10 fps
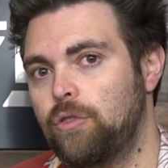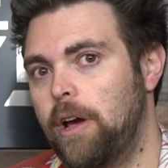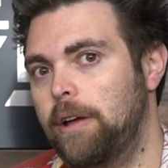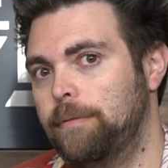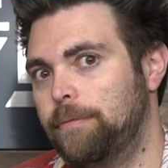
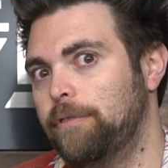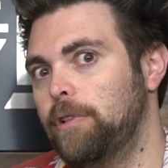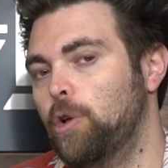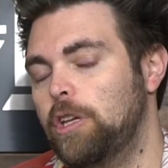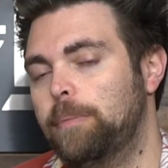Try and
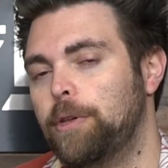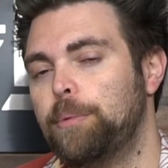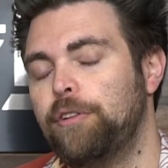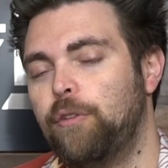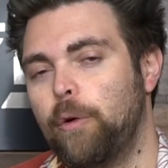slowly build
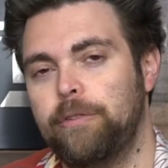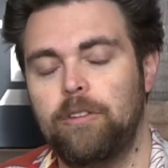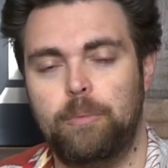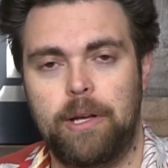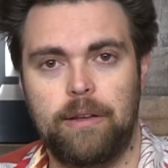up your
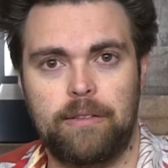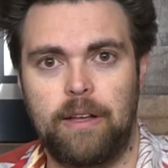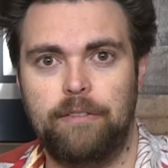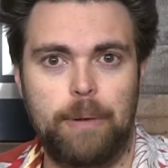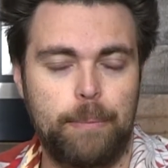forces because
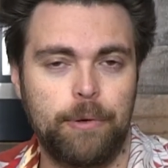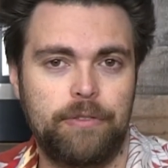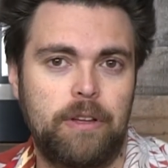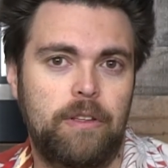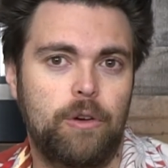if people
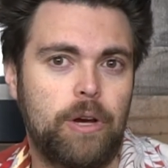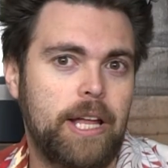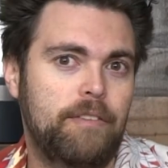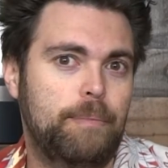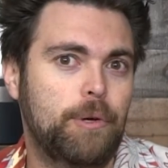see that you're
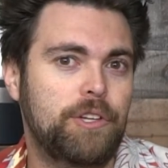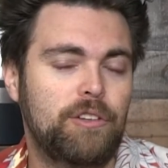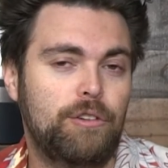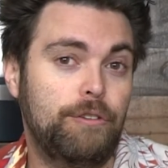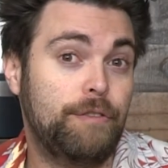kind of
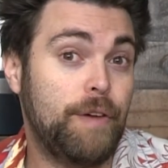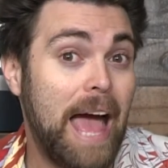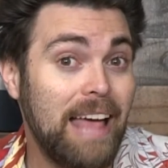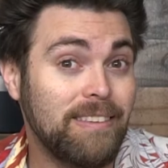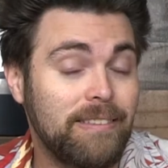building too
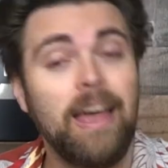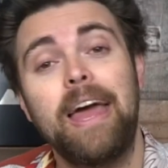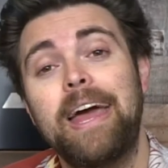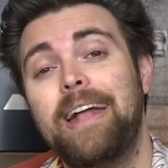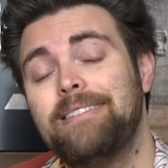fast,
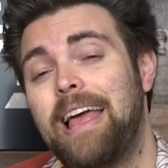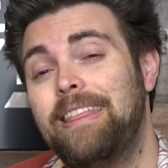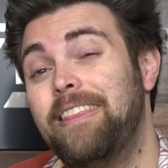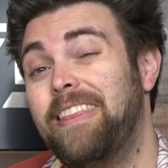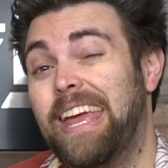it's
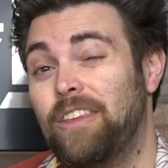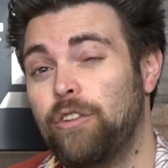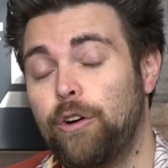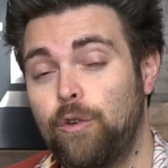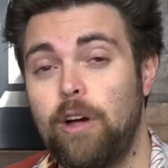likely that they can
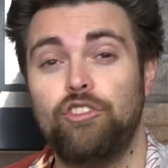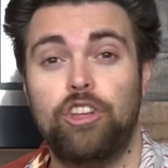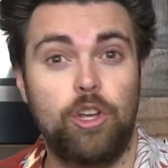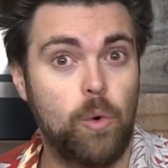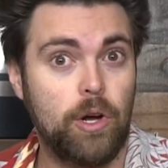start
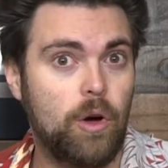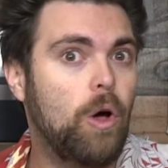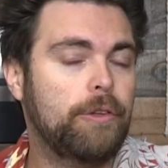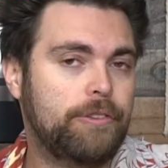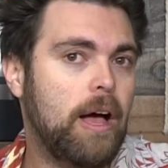crushing you on
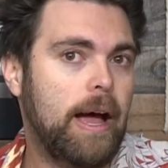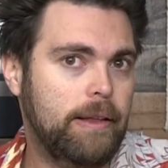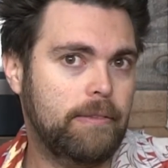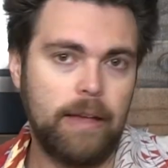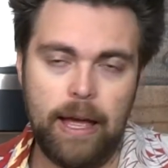all
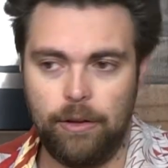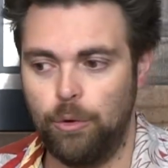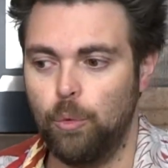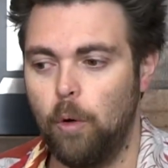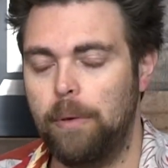sides and
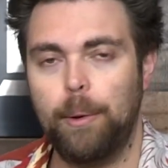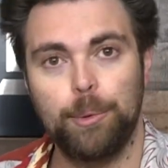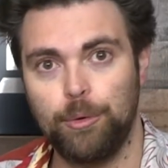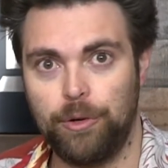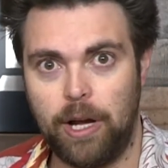you won't be
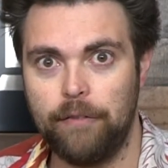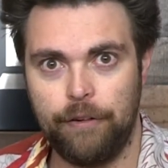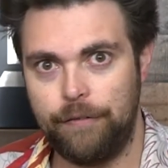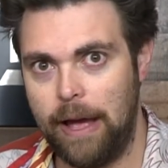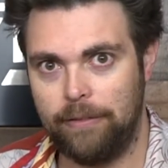able to
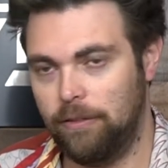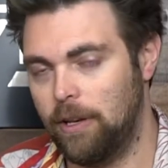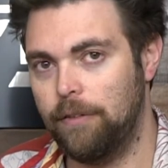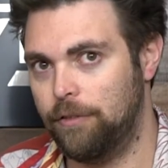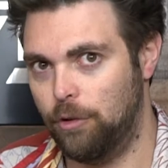recover fast
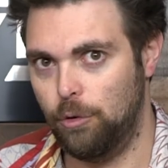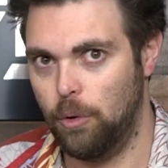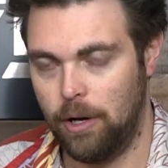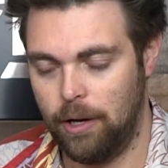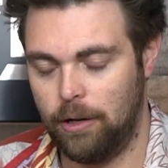enough
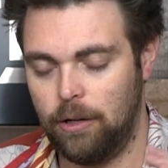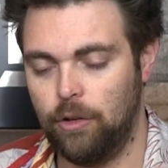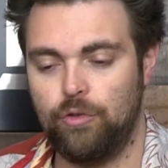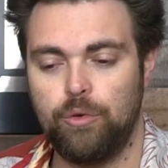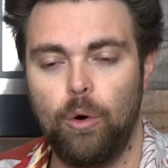to uh,
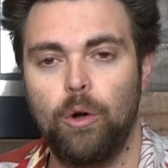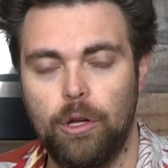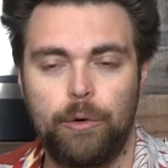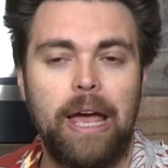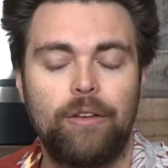control
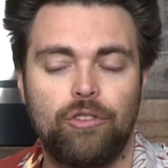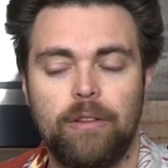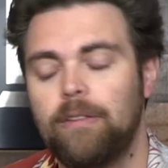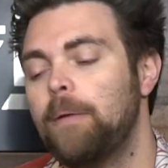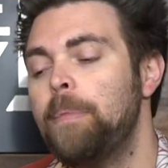
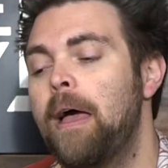locations.